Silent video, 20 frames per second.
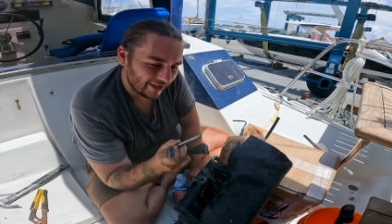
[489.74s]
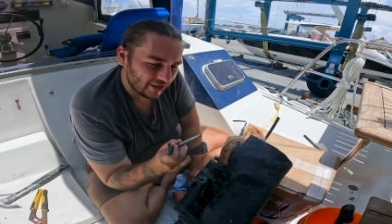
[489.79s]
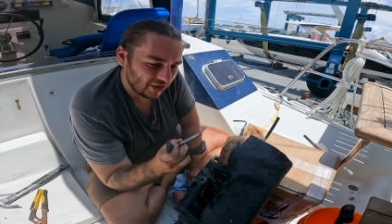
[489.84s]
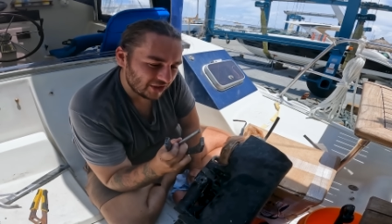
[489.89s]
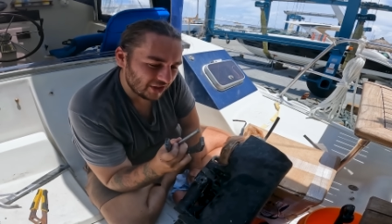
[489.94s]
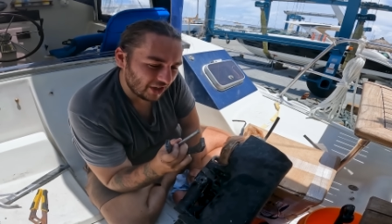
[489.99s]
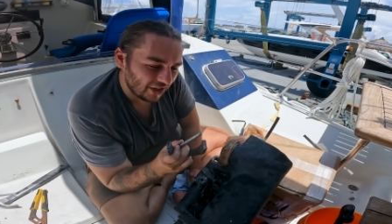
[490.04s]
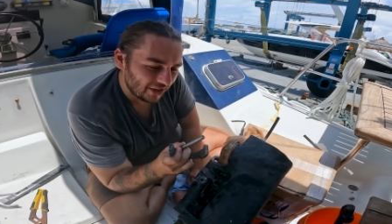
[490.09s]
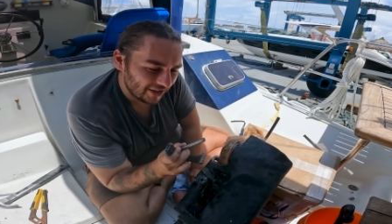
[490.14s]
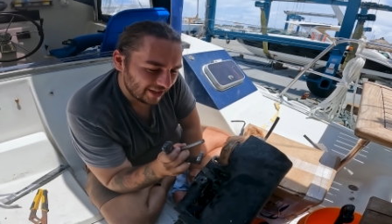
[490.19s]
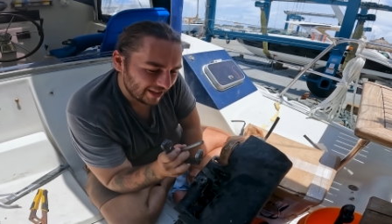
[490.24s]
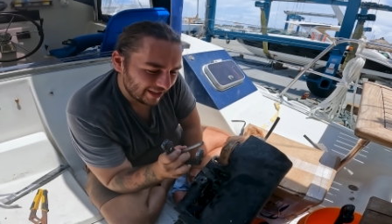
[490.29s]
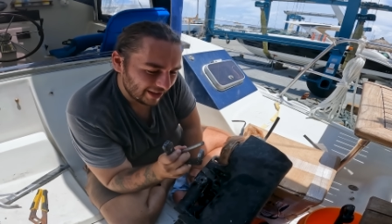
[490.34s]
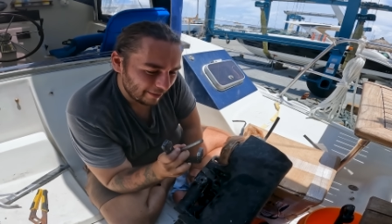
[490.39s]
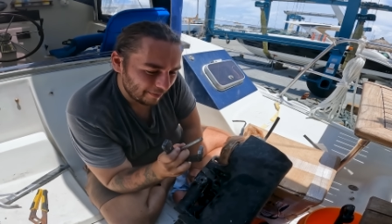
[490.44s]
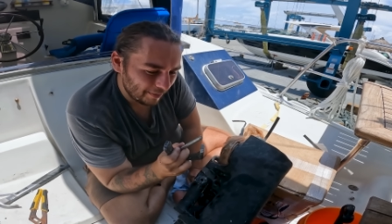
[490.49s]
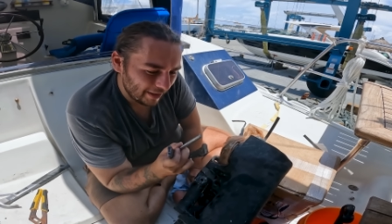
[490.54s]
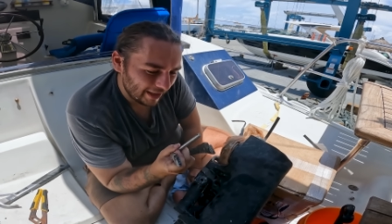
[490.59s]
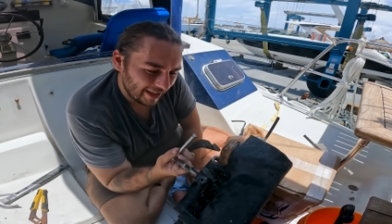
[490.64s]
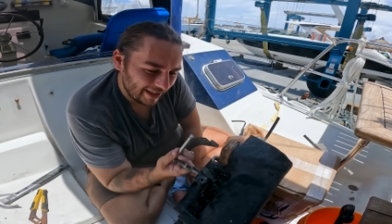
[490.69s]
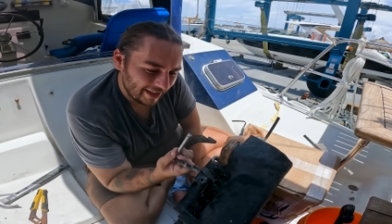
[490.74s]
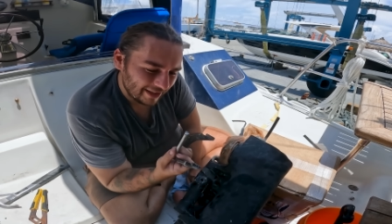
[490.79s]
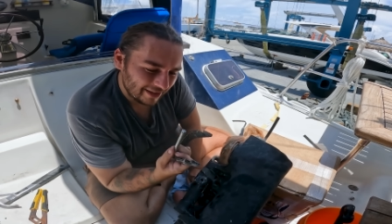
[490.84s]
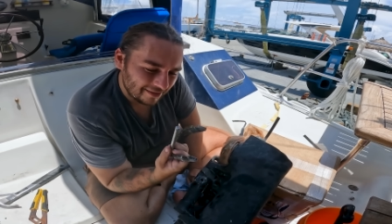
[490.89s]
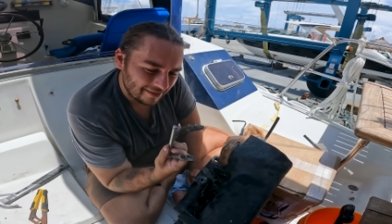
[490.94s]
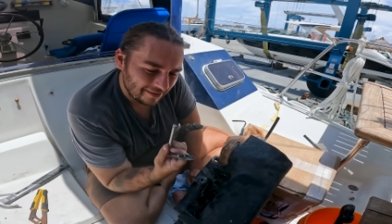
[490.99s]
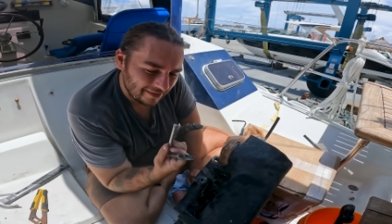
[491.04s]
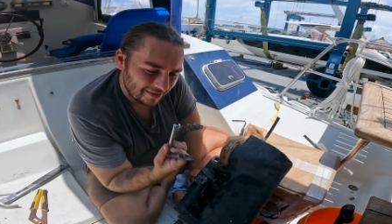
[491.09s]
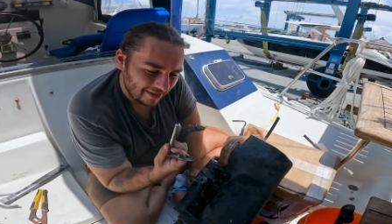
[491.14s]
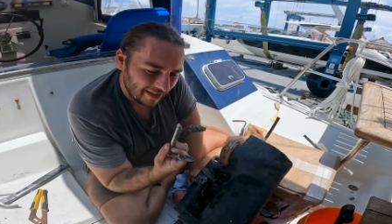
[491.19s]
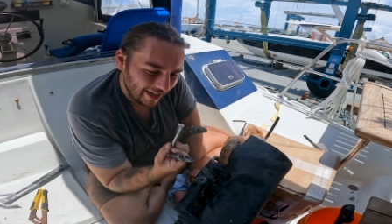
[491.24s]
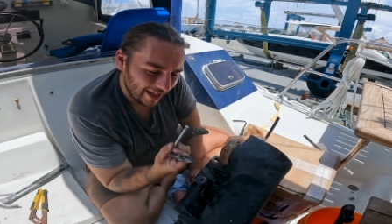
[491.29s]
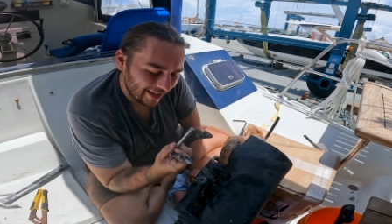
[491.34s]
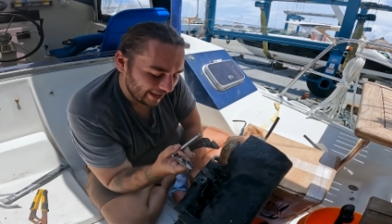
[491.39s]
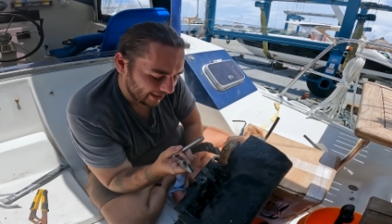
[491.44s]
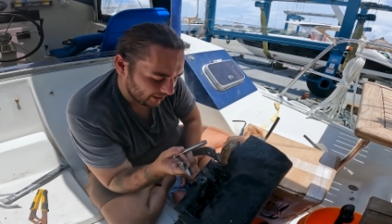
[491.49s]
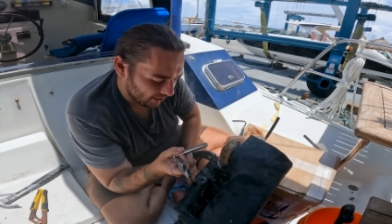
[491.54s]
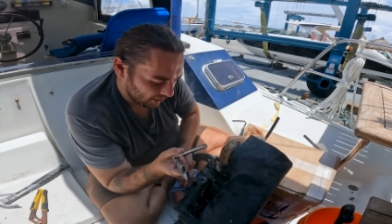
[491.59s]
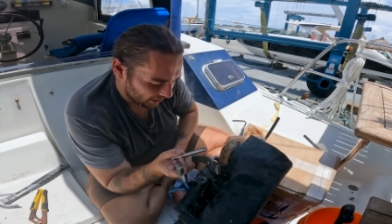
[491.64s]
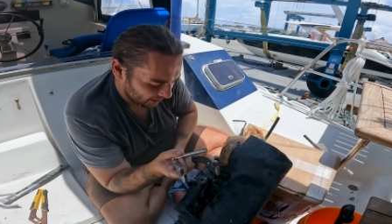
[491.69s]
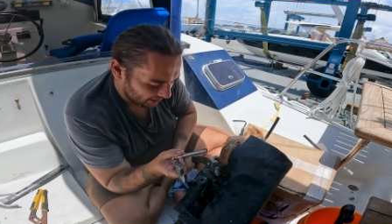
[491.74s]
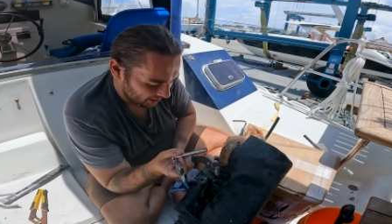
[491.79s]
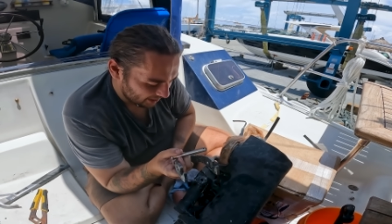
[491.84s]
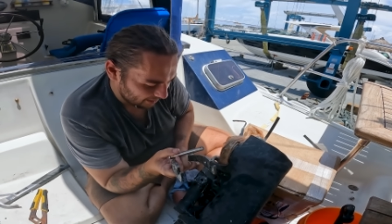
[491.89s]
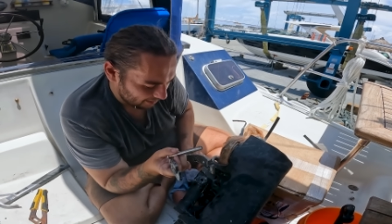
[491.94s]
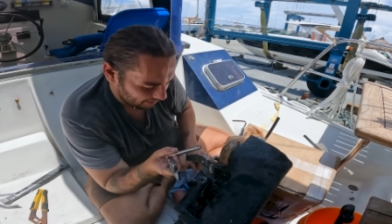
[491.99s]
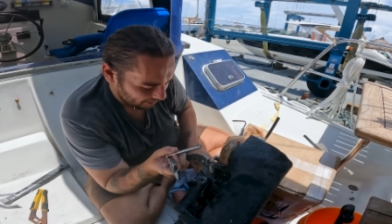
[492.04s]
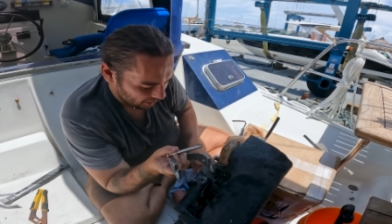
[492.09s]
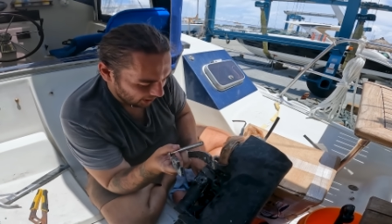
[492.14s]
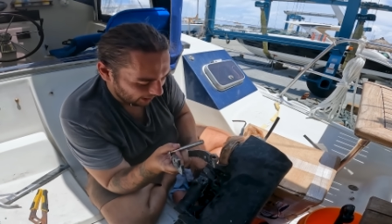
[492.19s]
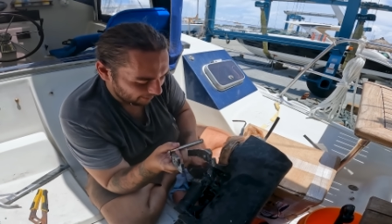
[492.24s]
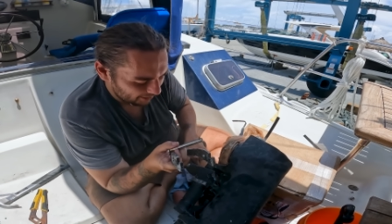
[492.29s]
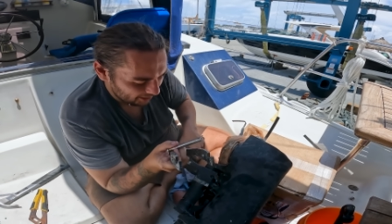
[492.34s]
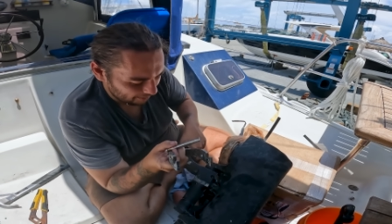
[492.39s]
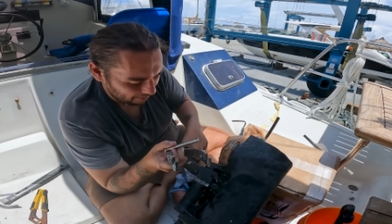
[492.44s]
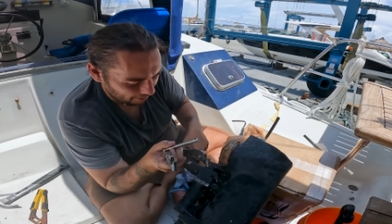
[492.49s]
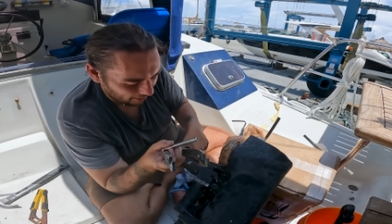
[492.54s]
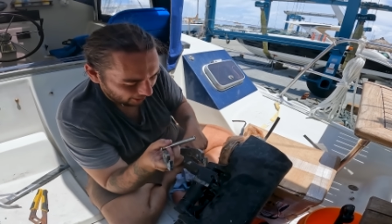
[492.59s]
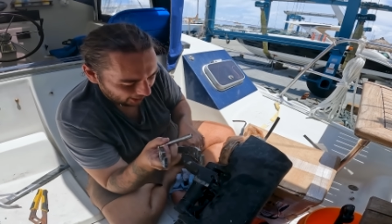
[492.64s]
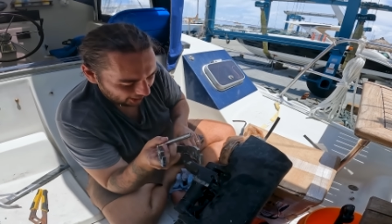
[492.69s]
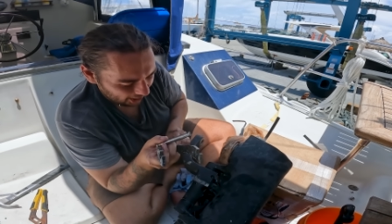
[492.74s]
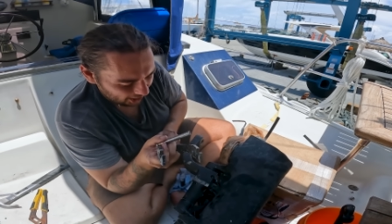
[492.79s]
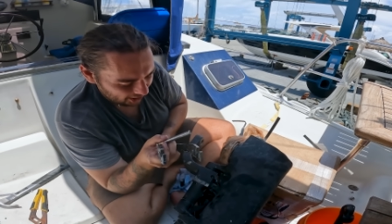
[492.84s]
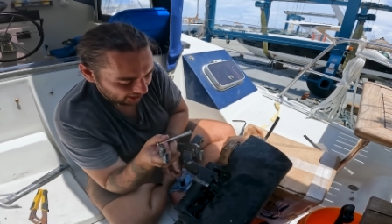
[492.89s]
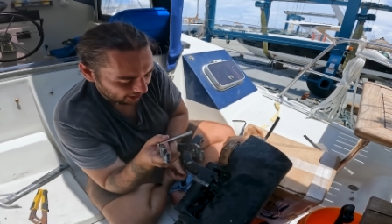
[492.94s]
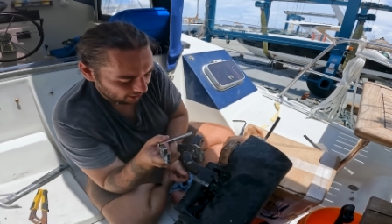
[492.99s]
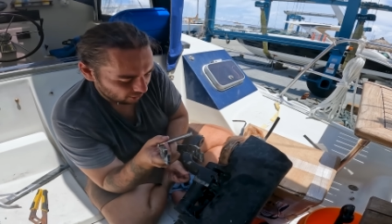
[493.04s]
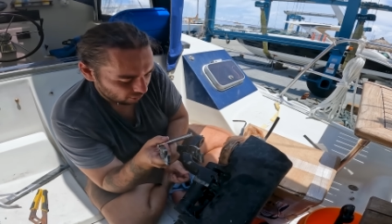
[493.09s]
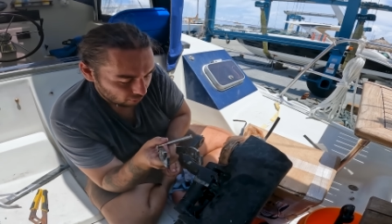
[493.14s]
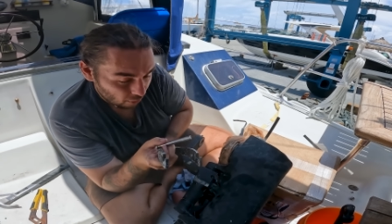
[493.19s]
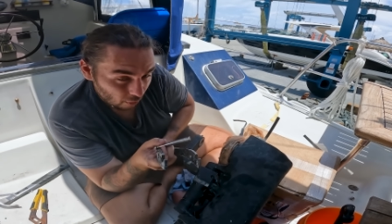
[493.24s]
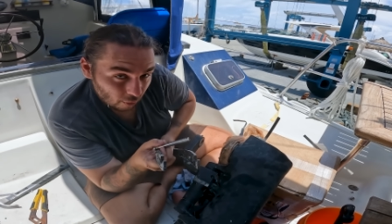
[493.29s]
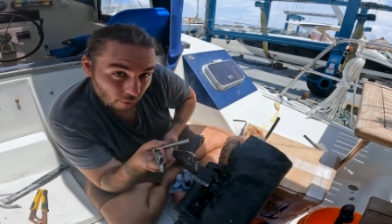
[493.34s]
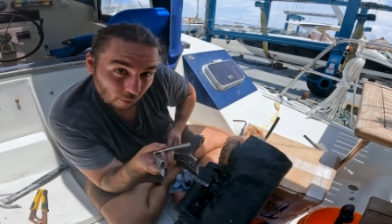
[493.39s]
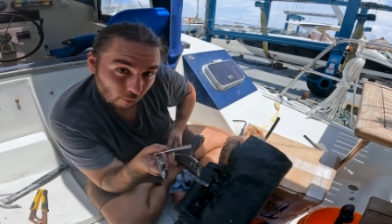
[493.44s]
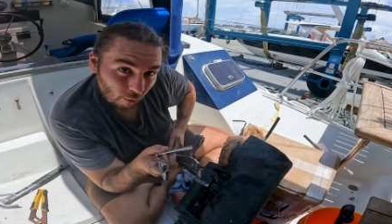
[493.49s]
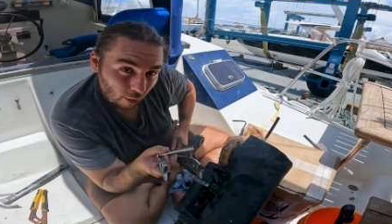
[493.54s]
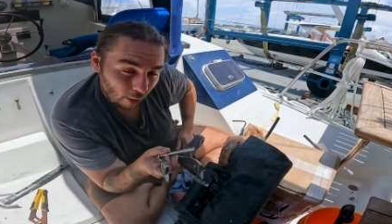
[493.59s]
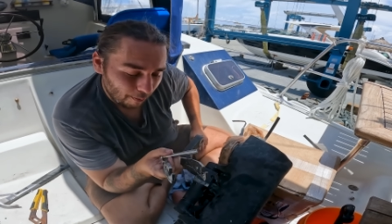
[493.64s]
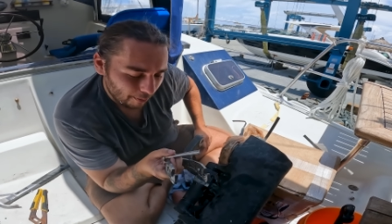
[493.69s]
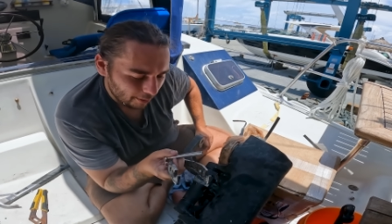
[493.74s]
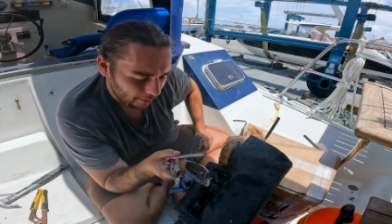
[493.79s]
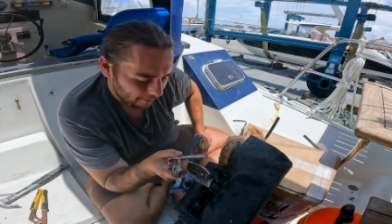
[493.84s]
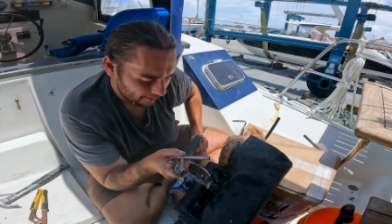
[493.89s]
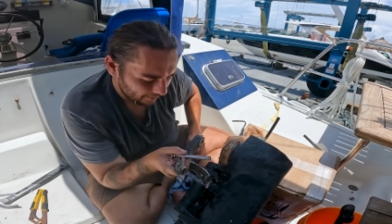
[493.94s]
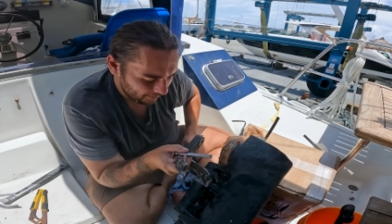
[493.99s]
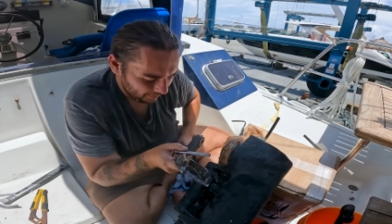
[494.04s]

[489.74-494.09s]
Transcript: they just undid the pin and then just grabbed some pliers and whoop.